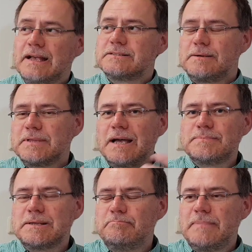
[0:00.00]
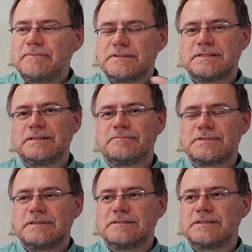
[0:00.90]
And sometimes the methods and the
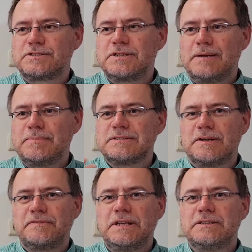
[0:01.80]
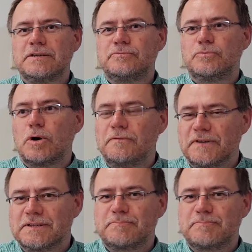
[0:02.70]
results section can be sort of interwoven.